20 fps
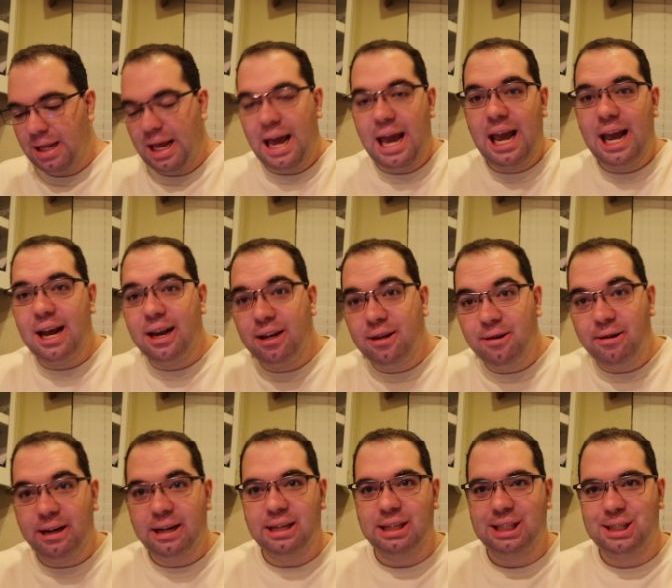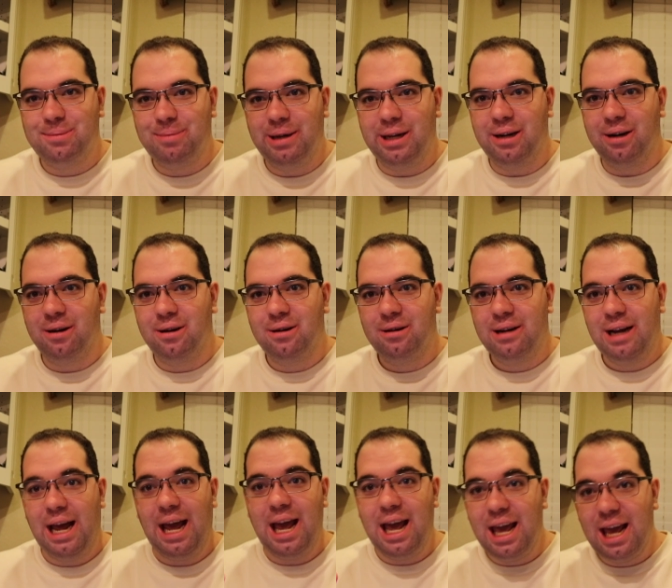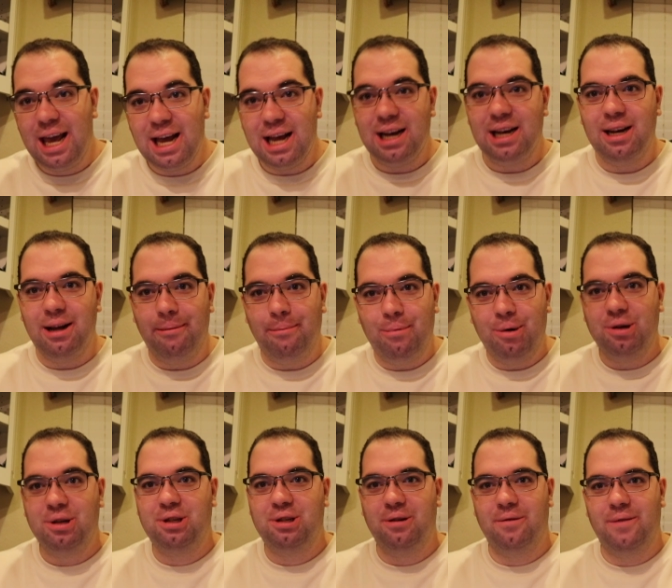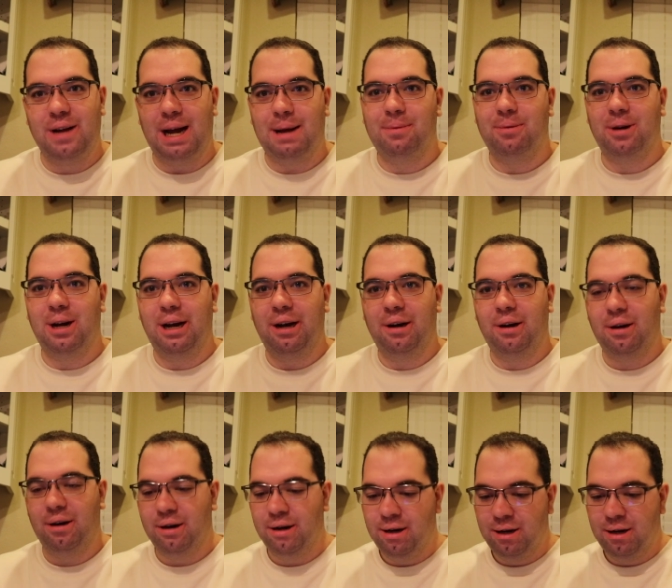And you get a speeder. And a moisture evaporator.